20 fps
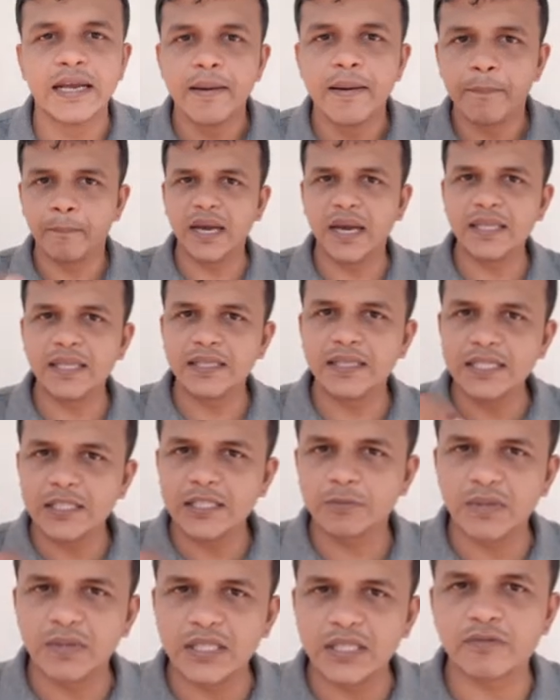By this
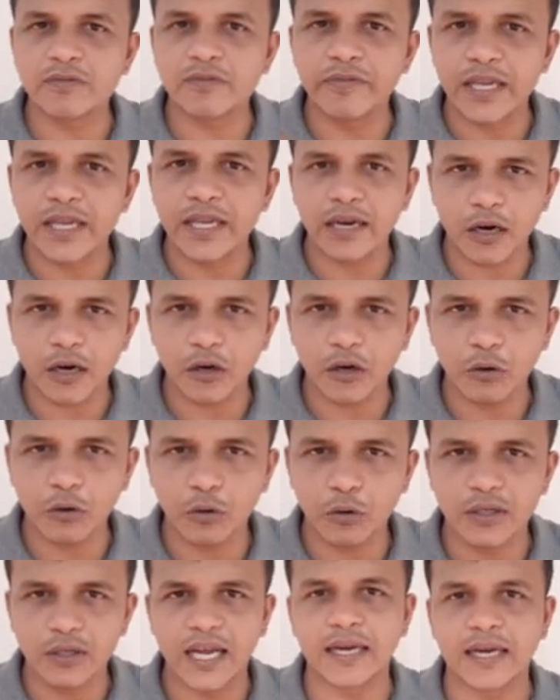means we can
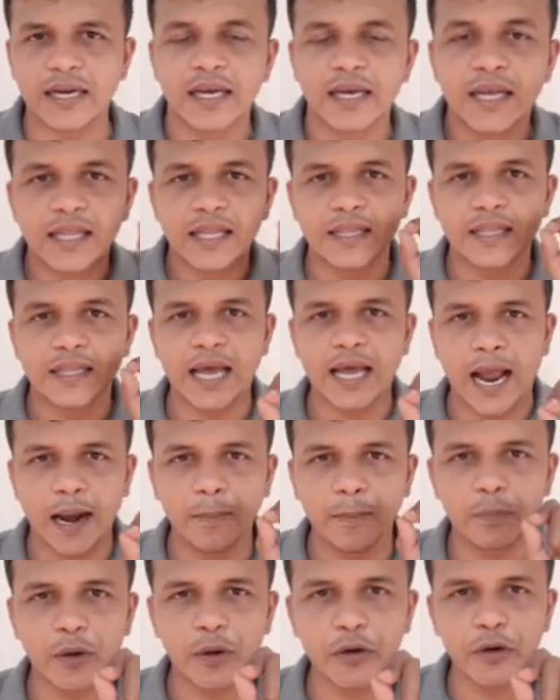conclude that the
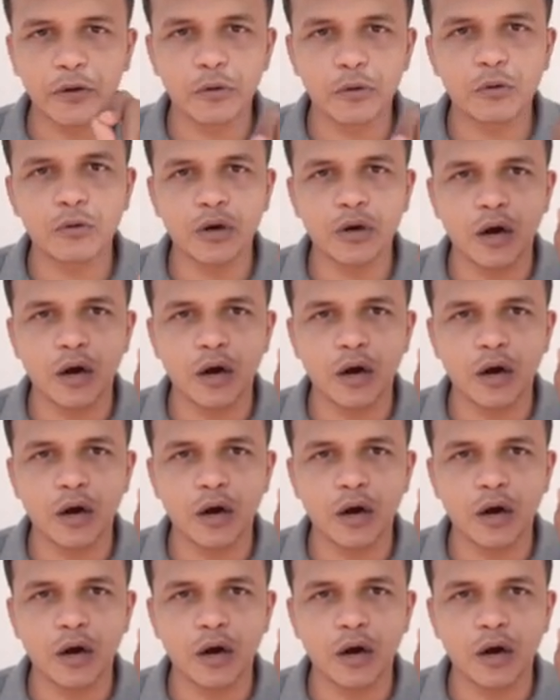amplitude